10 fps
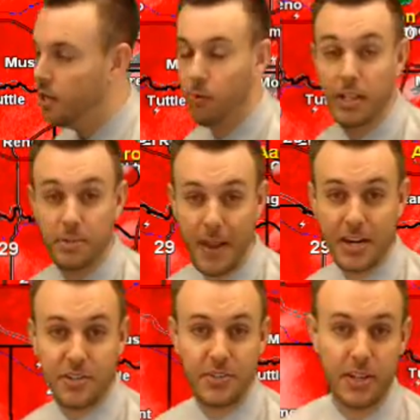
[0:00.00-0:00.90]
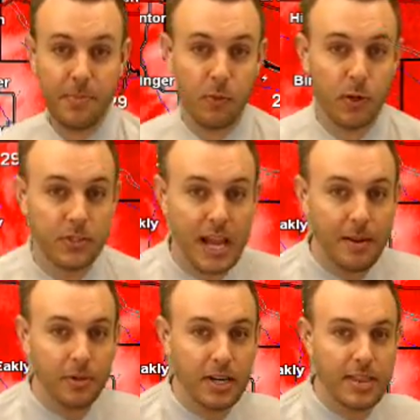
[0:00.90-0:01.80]
Well, let's match this up in real
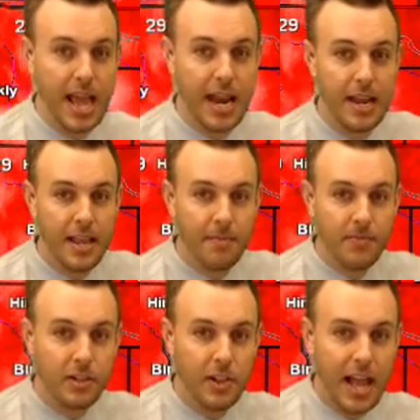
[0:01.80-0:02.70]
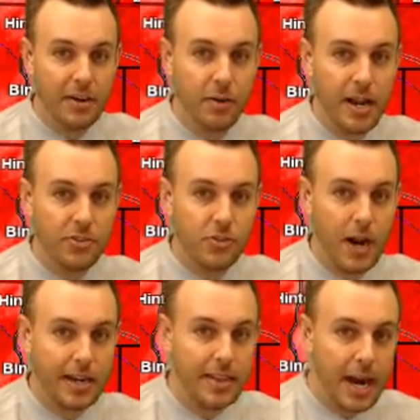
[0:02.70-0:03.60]
time. Look at that. Cloud of ground
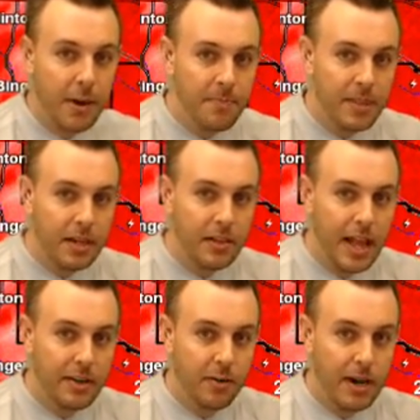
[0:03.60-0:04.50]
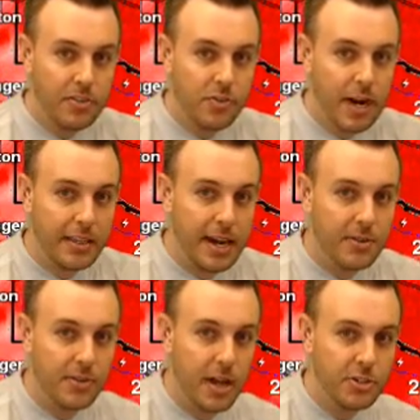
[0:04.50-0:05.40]
strike there, cloud of ground strike
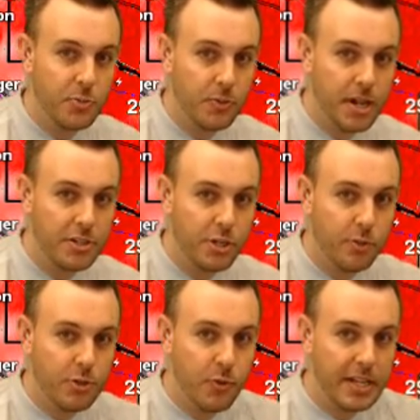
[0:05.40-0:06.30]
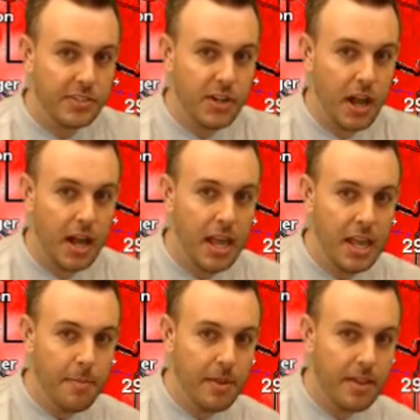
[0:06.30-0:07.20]
there. So not sure which one he saw,
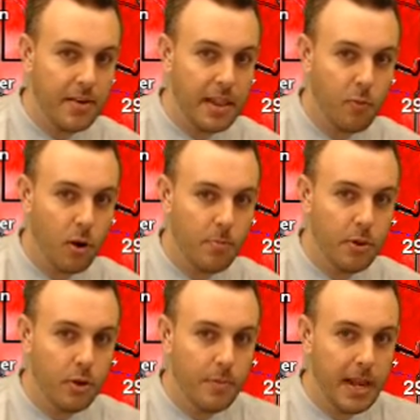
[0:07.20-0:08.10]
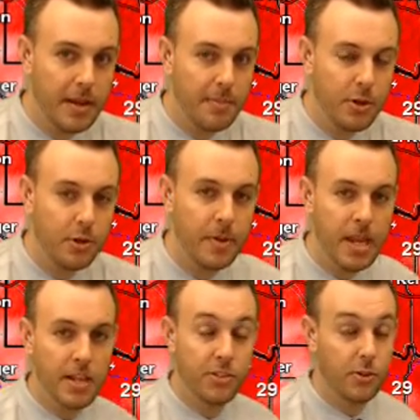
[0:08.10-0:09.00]
but there they were, boom and boom.
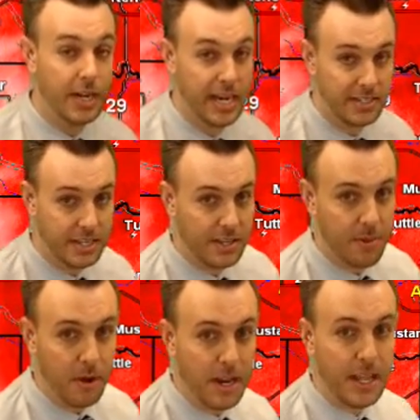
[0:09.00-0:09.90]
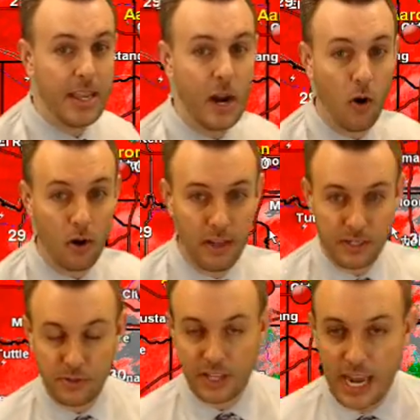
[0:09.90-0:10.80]
So again, as these come on in, they are
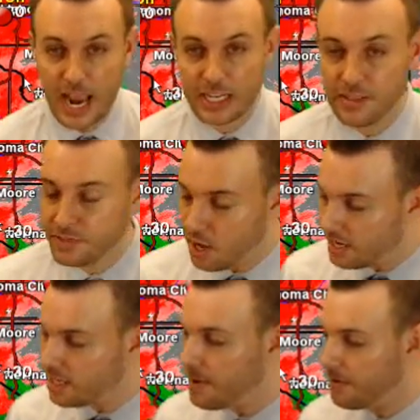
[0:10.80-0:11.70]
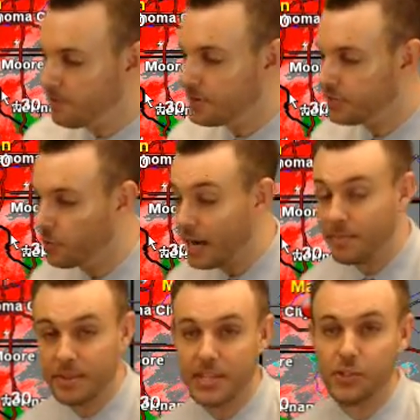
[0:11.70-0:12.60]
electrically active, talking about freezing
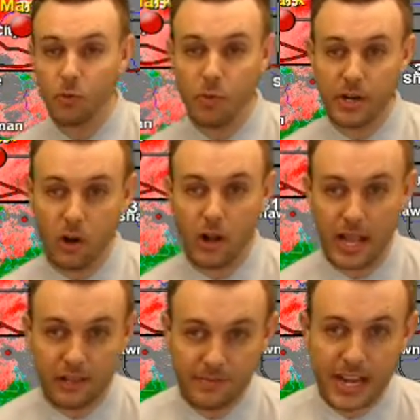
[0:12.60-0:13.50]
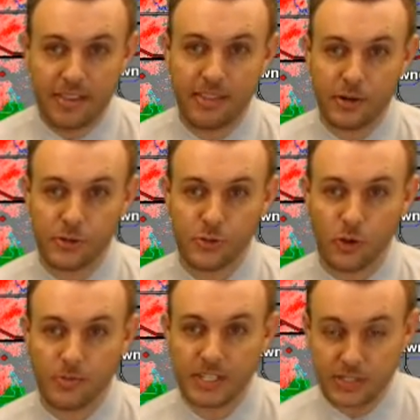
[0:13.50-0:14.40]
rain, but these are what we call elevated
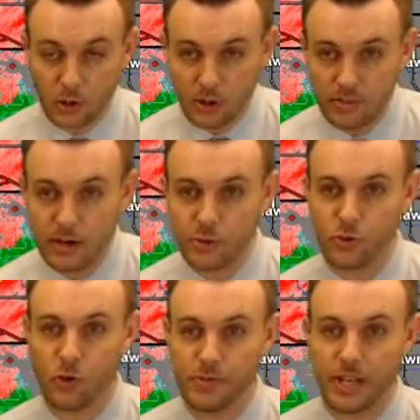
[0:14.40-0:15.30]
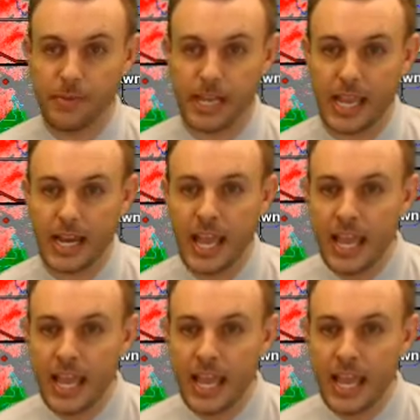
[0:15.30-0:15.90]
thunderstorms. These are thunderstorms coming in.